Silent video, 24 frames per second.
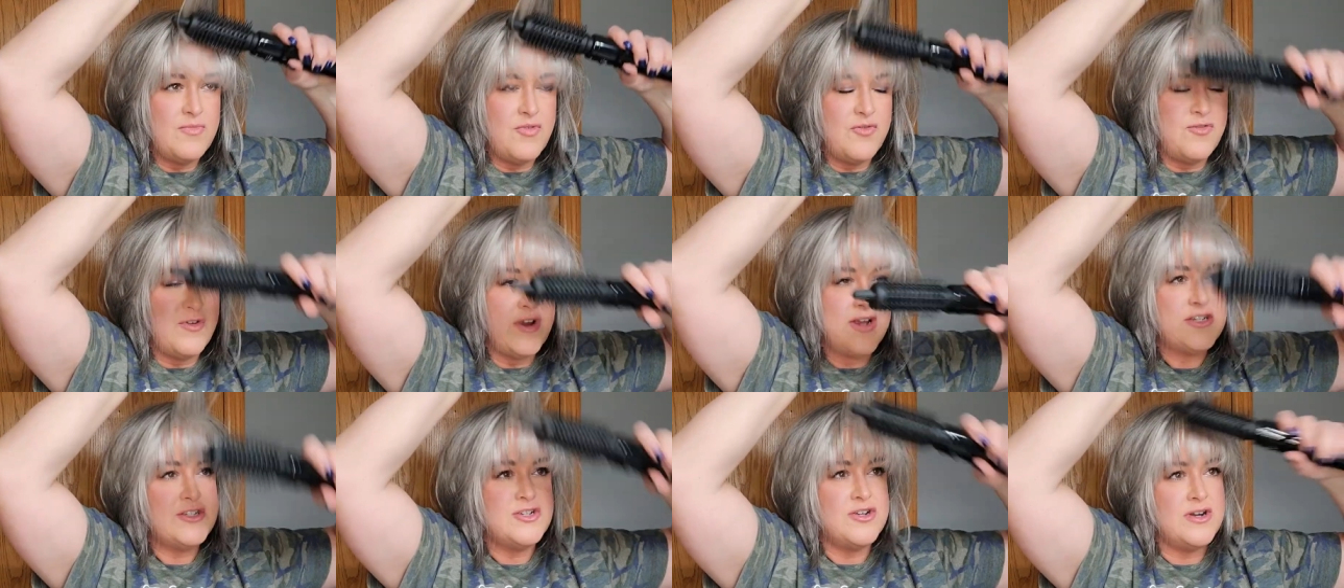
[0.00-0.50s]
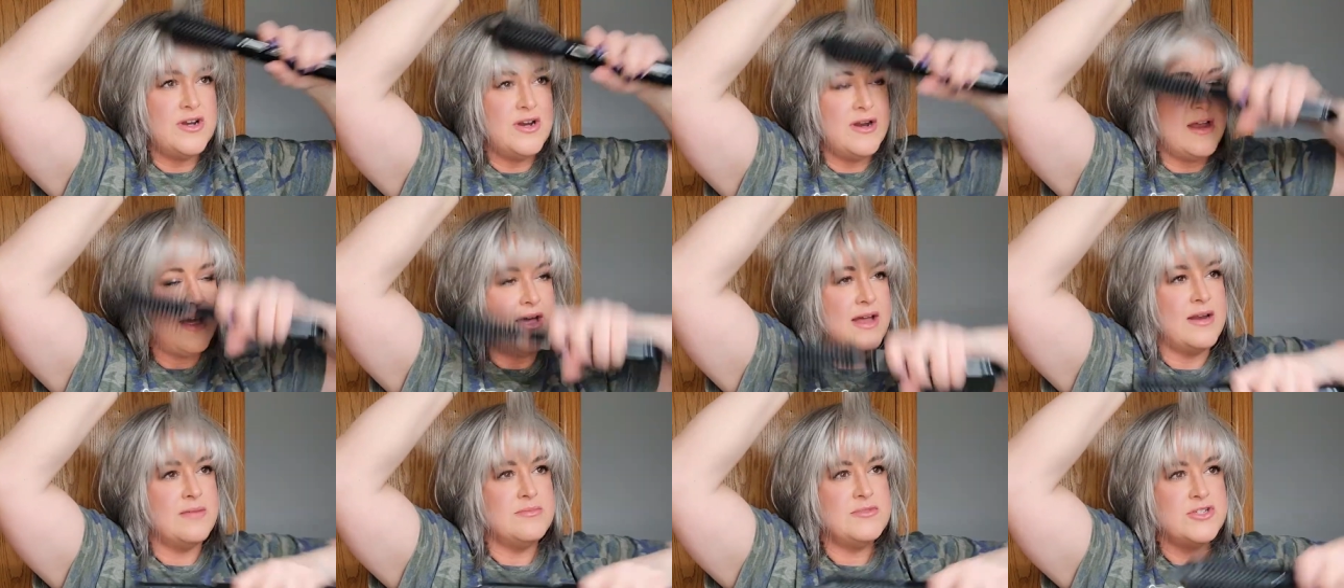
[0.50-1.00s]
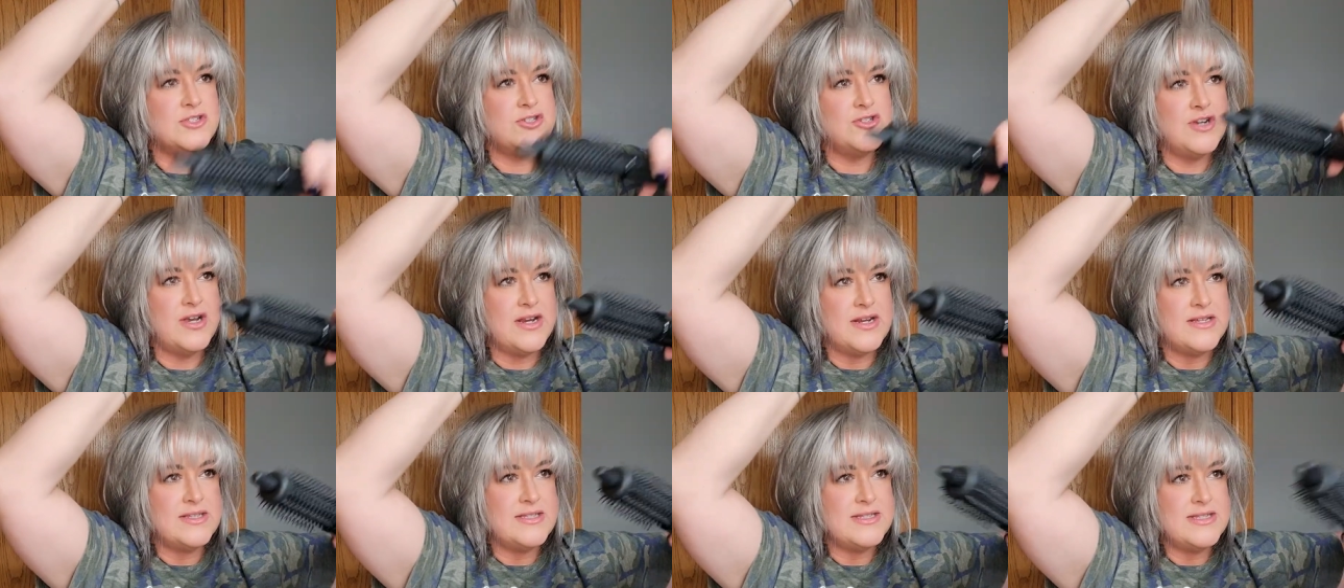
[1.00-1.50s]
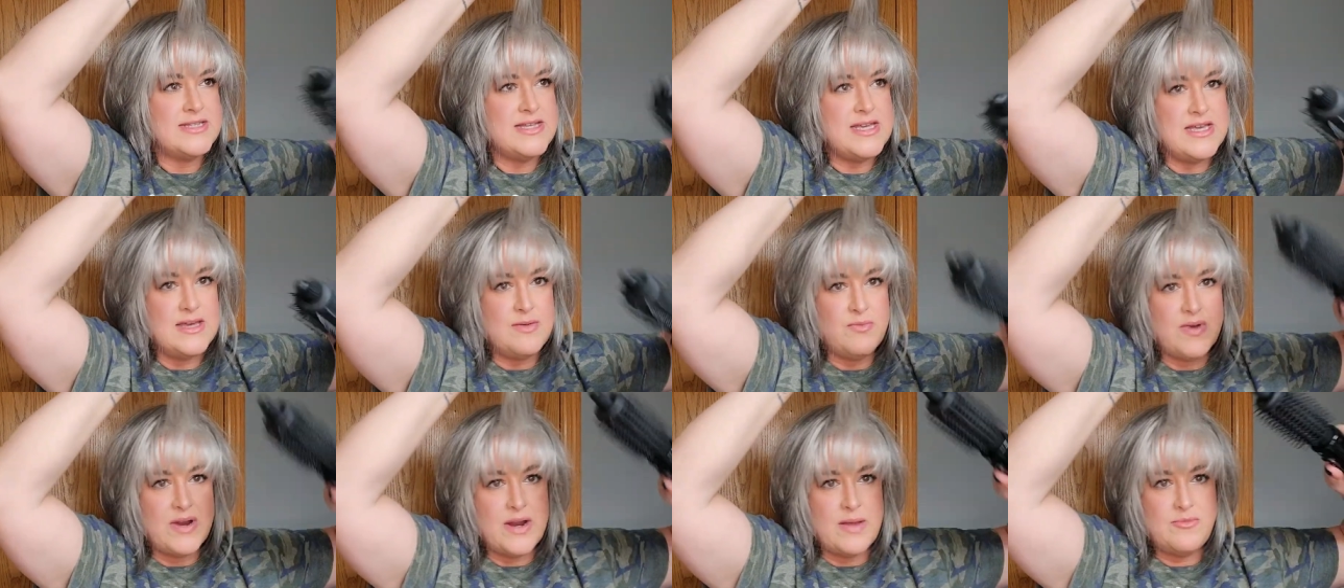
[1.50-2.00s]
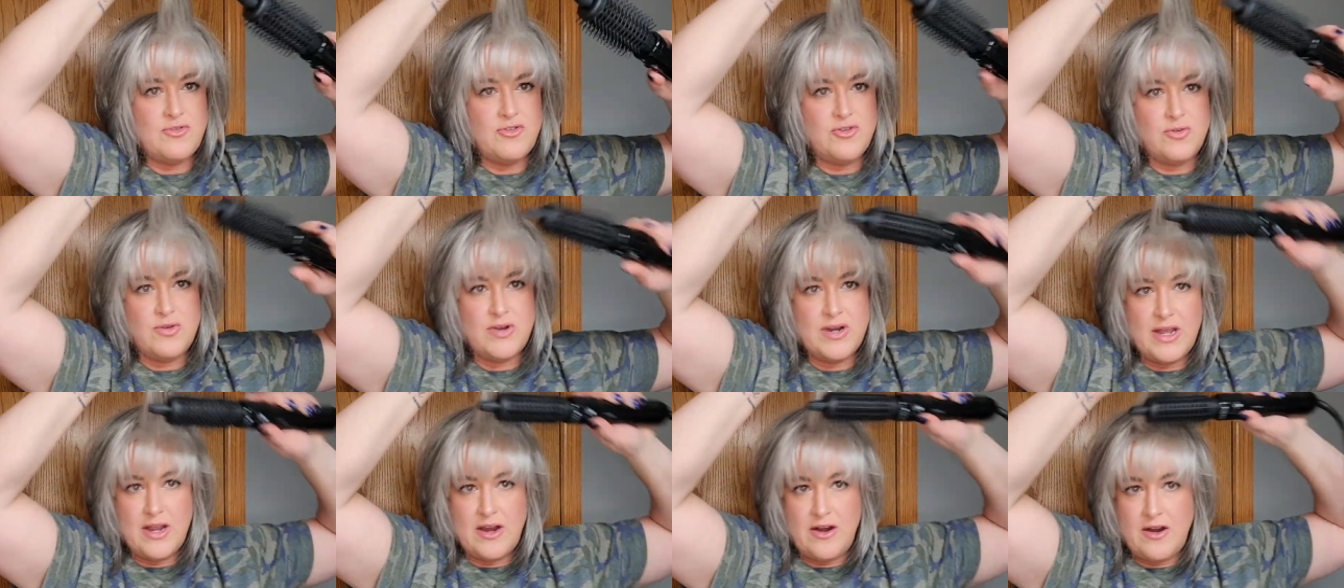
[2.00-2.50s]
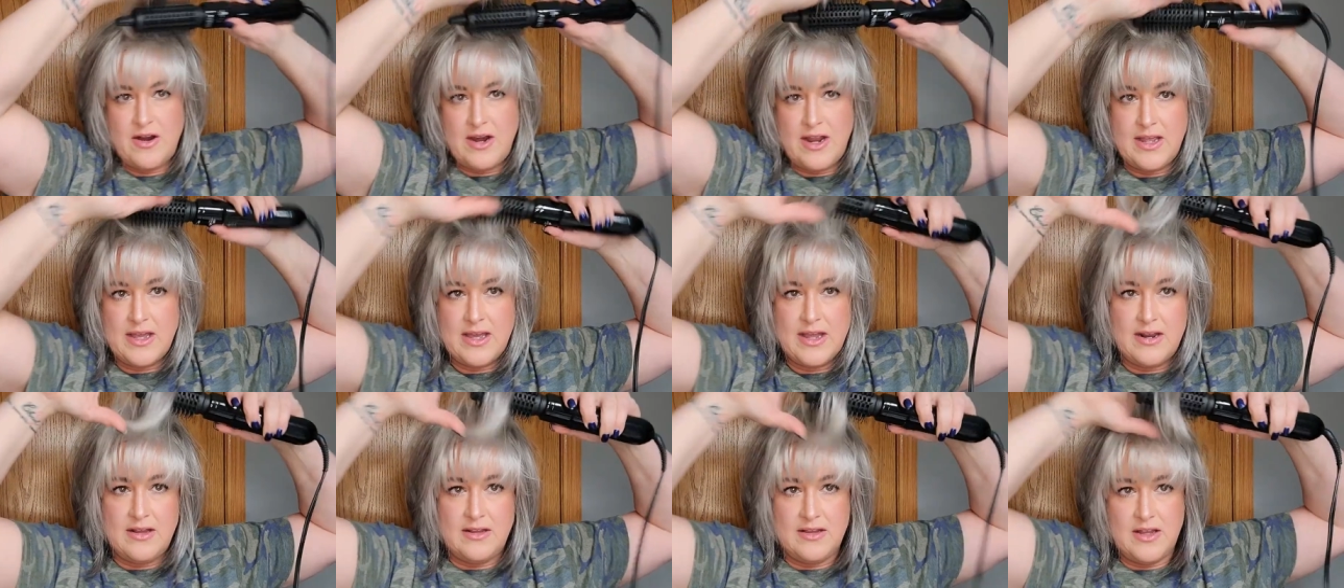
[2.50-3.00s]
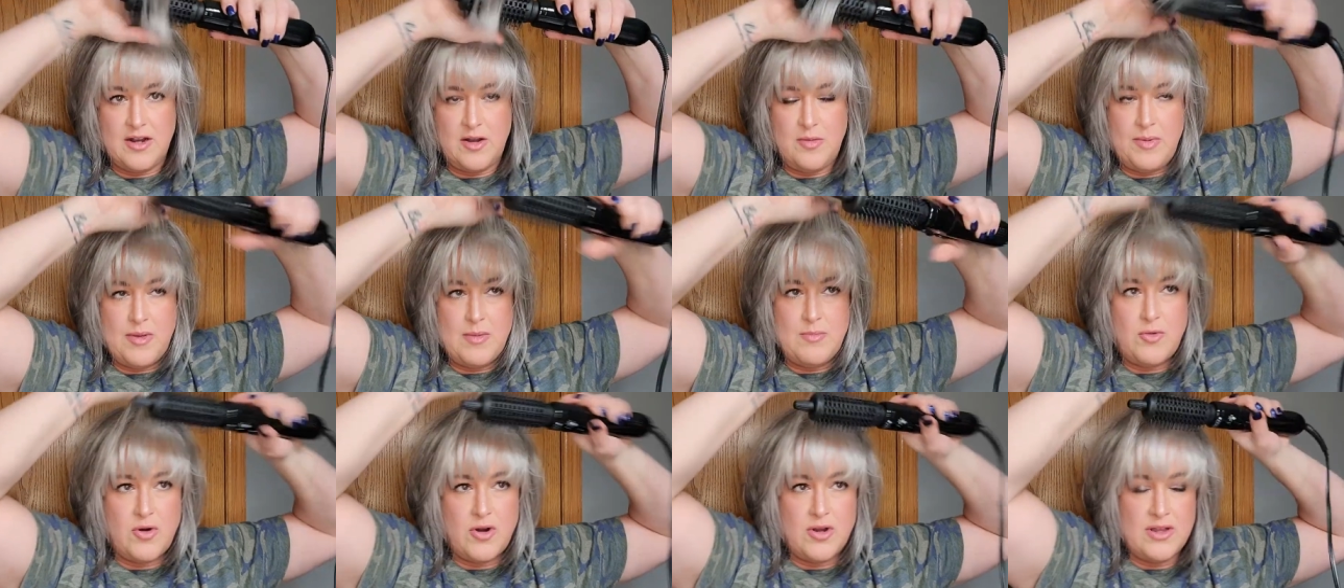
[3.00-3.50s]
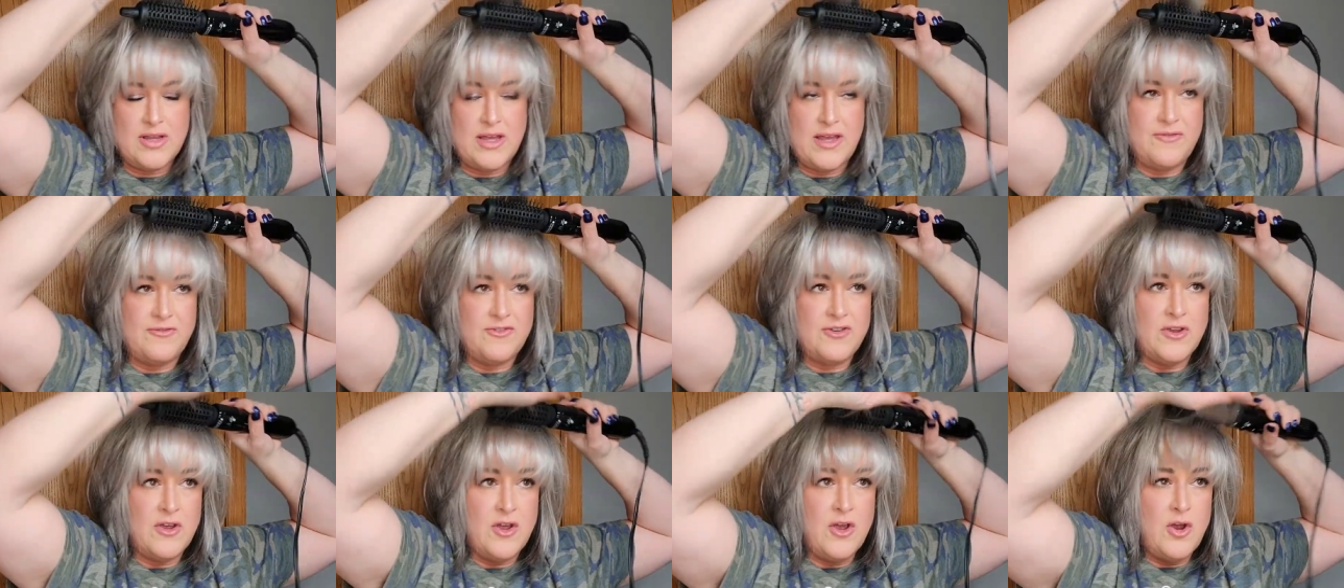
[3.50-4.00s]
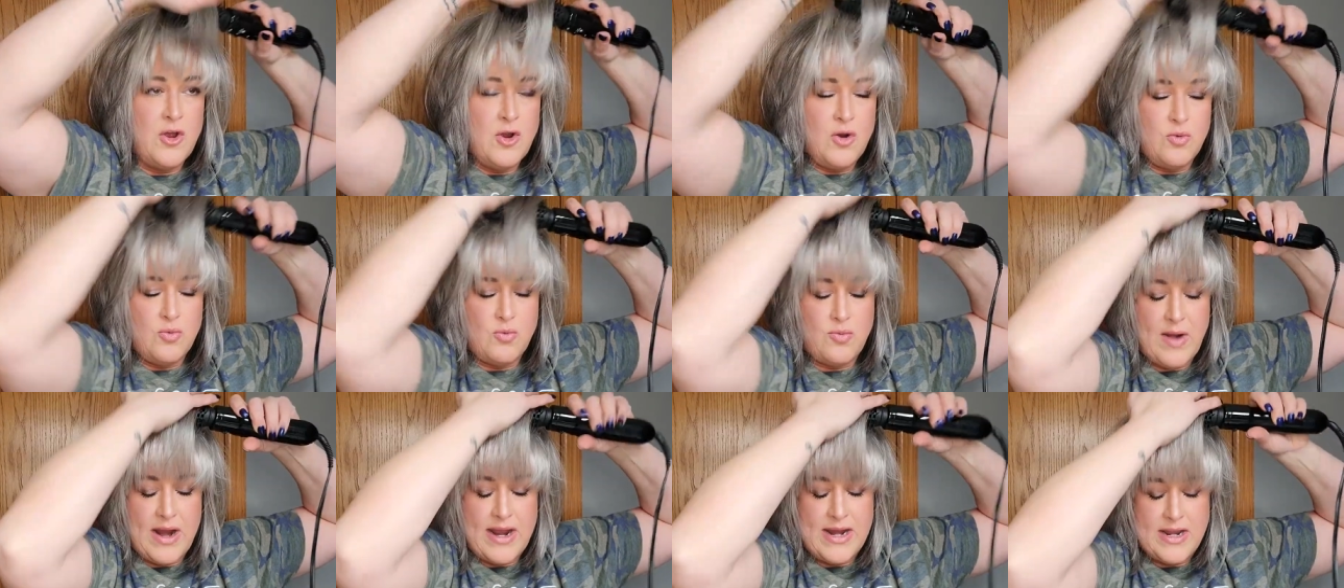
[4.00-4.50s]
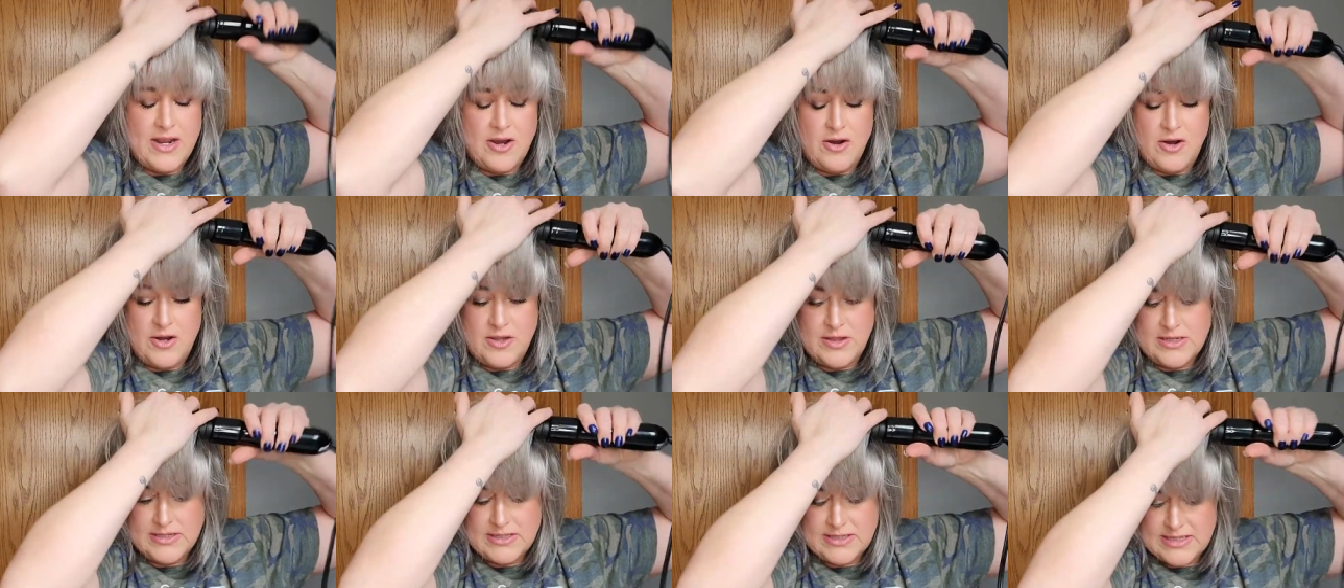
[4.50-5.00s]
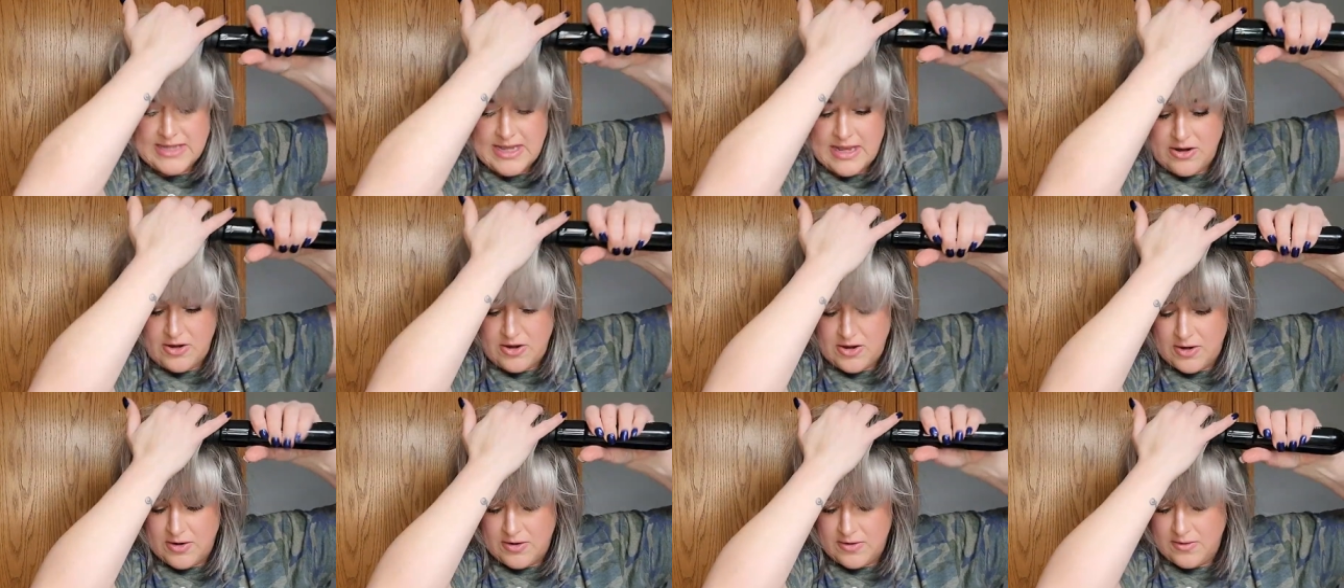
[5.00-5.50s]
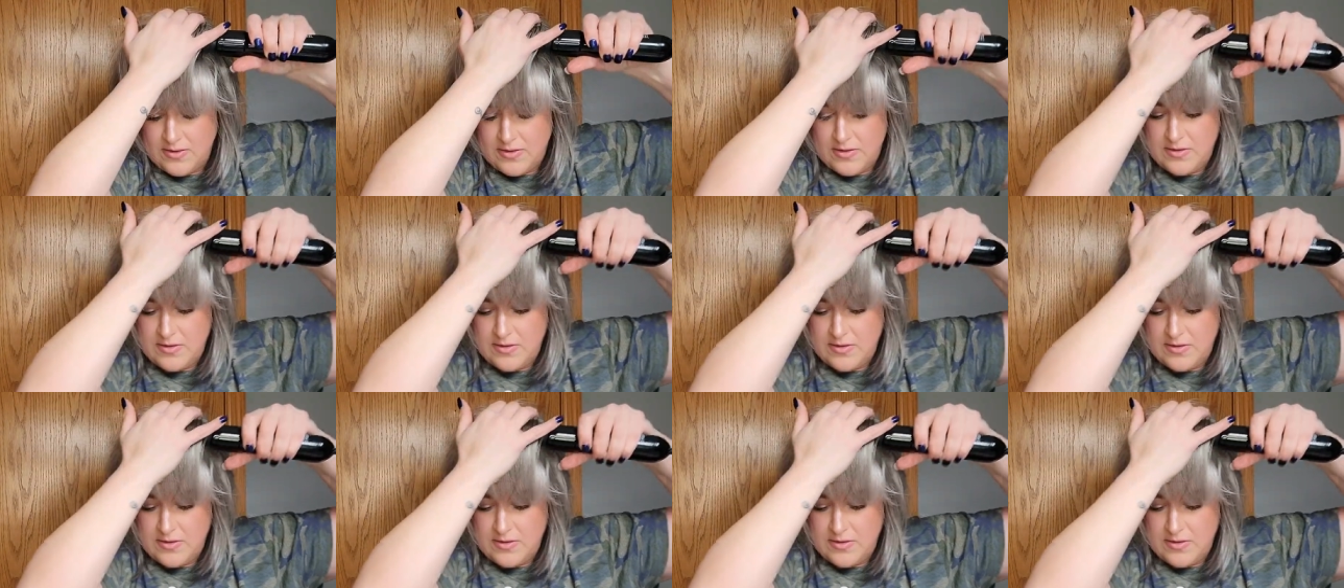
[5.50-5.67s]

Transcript: before I turn it on, I'm just trying to see what I'm doing here and get a little bit more lift right here in the center.